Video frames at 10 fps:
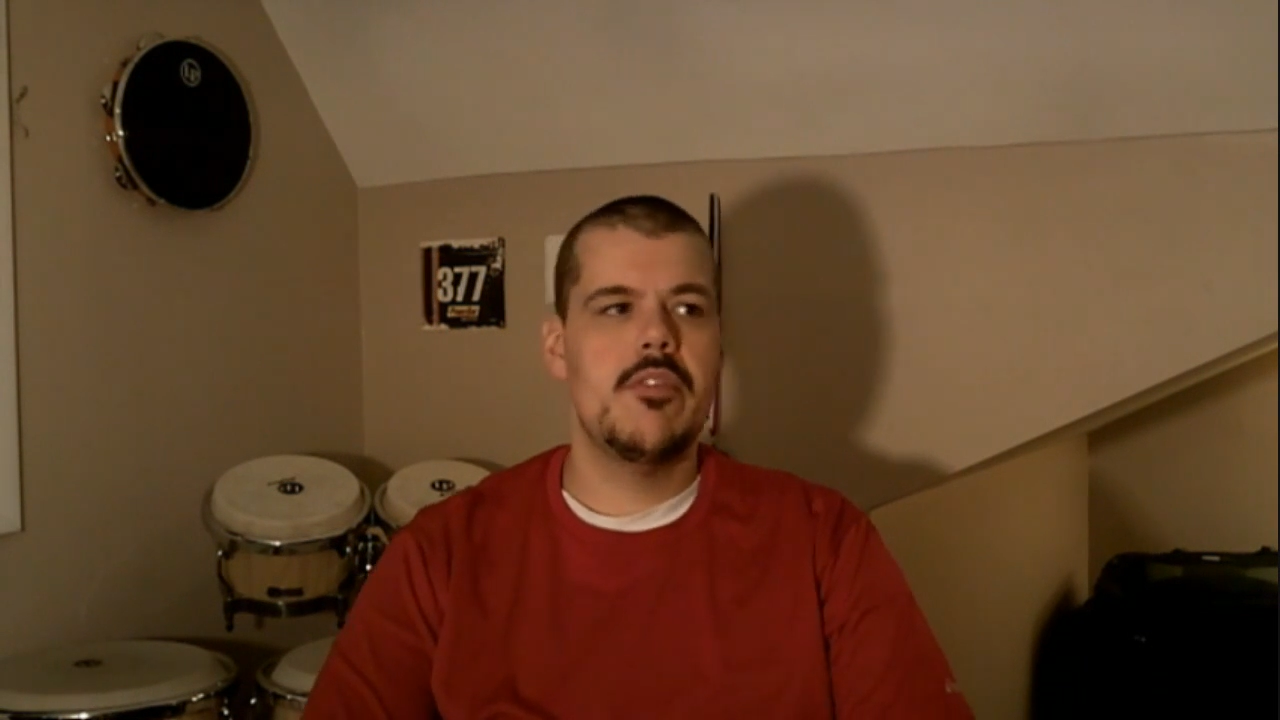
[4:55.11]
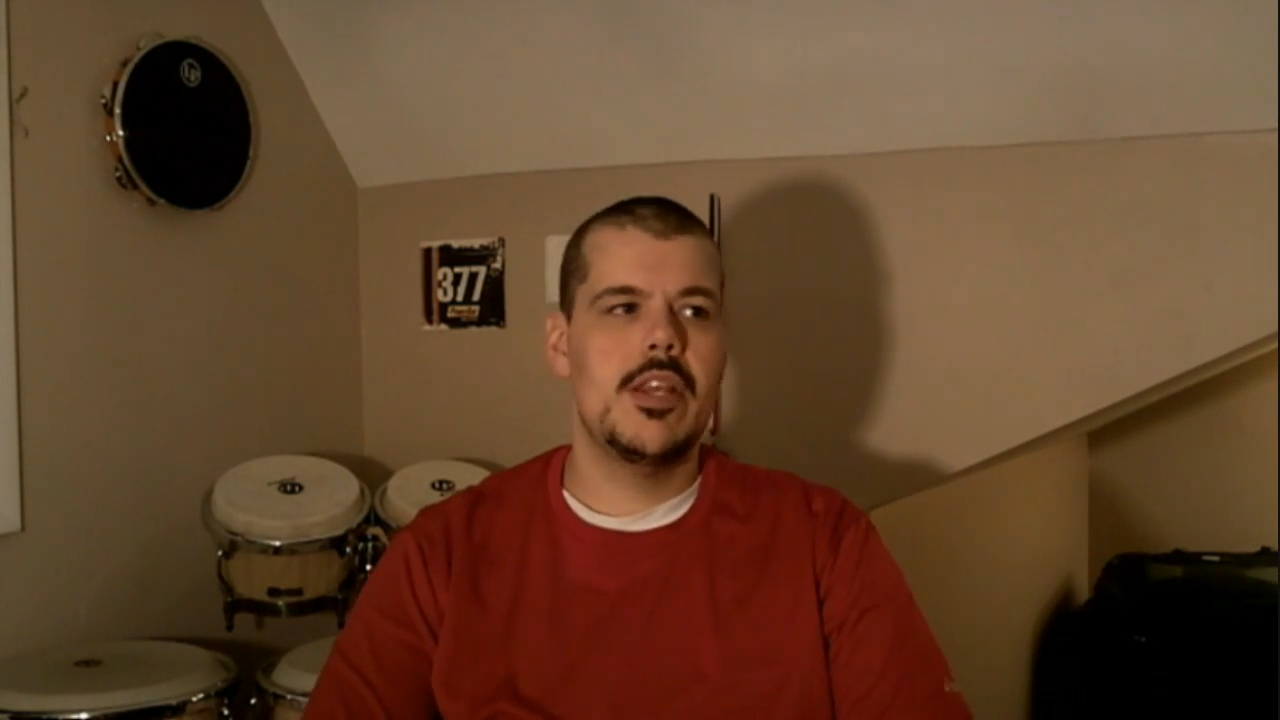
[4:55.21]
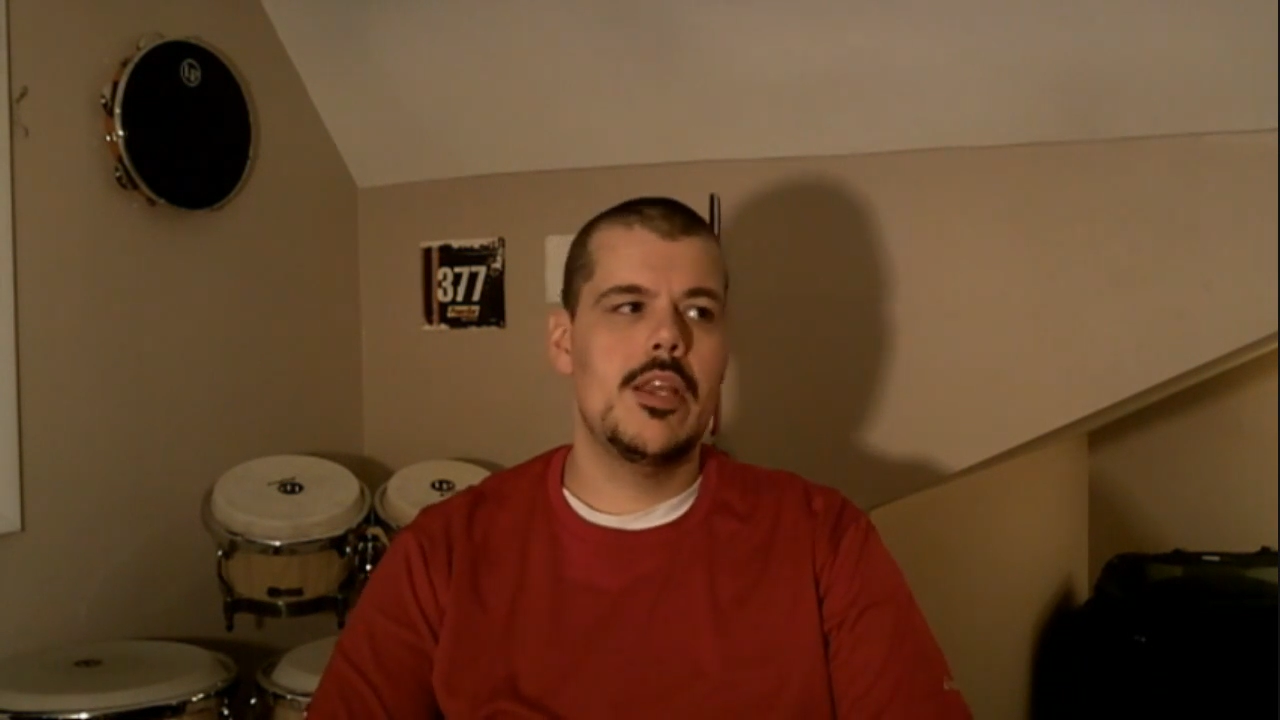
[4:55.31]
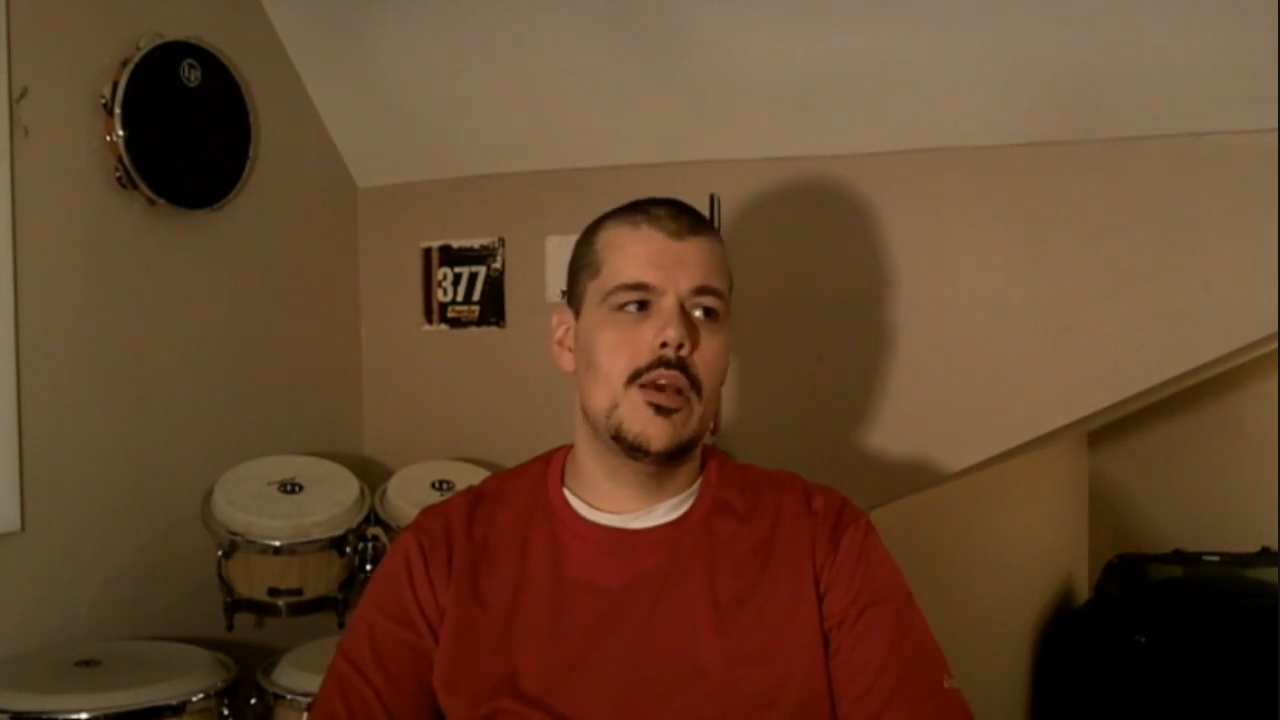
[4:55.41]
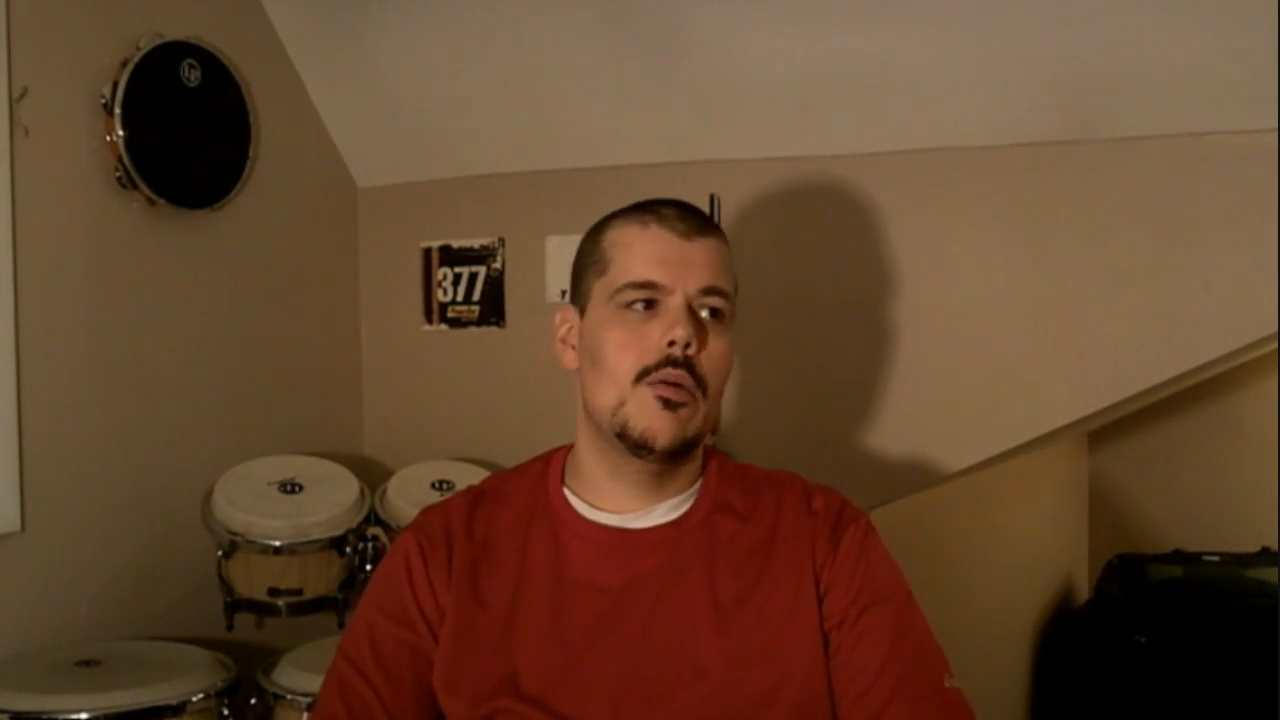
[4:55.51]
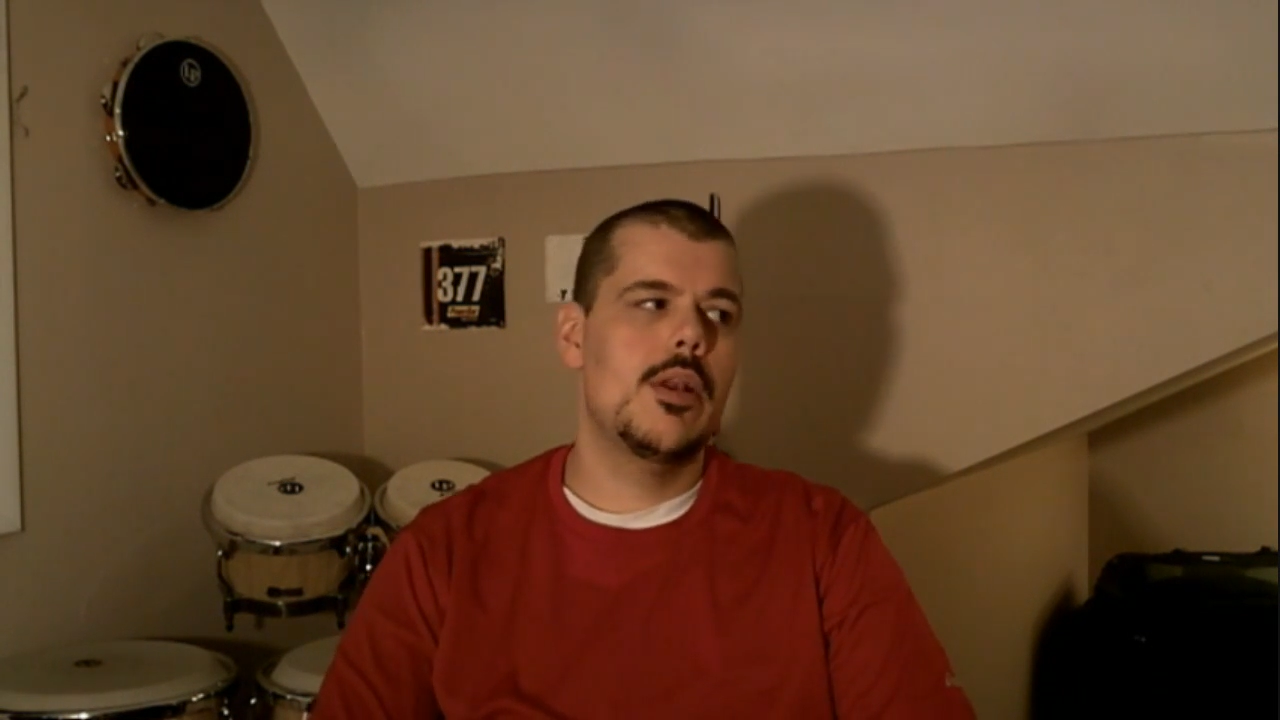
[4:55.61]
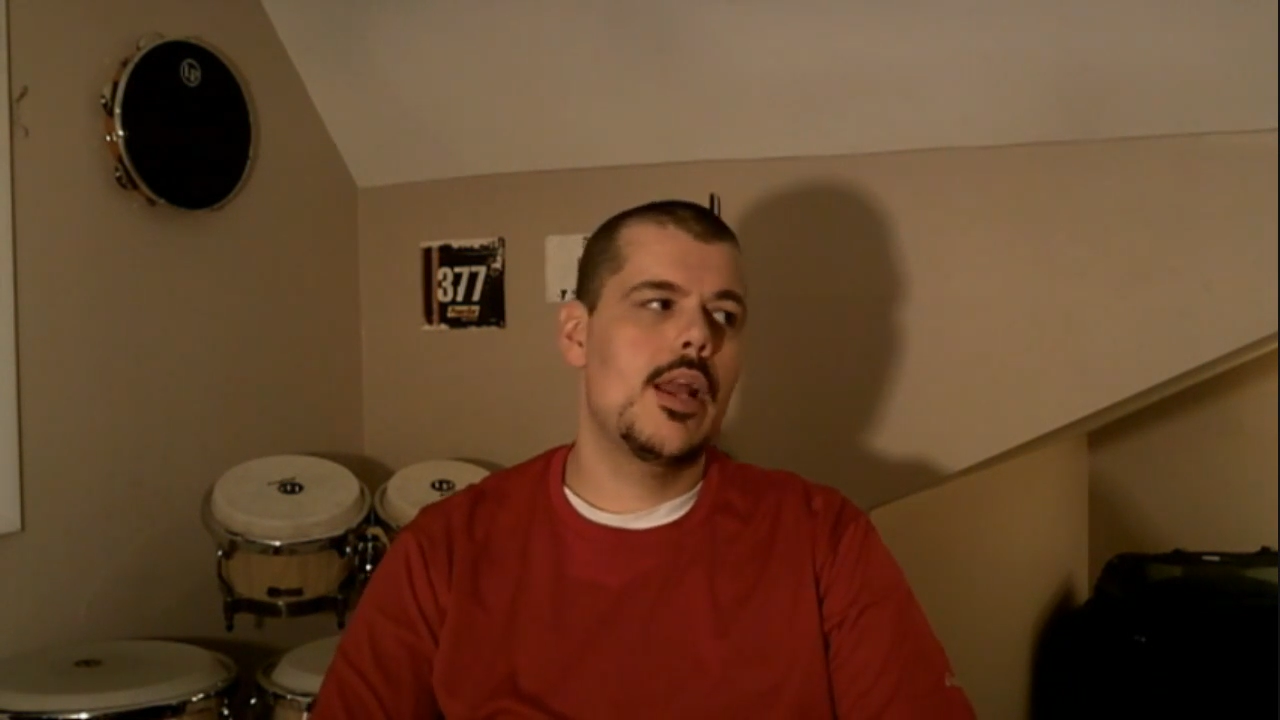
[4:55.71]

video,